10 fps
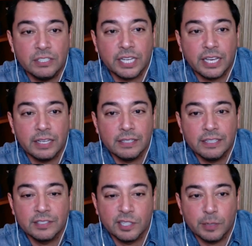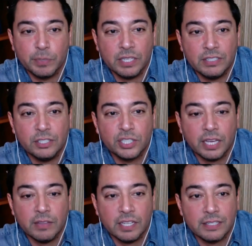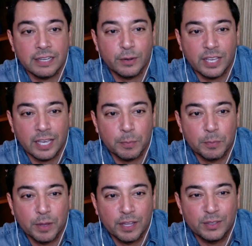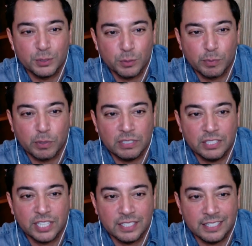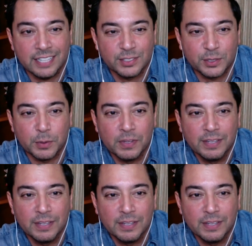D J is going to be DJing the entire game on the Super Bowl, D J Tiesto,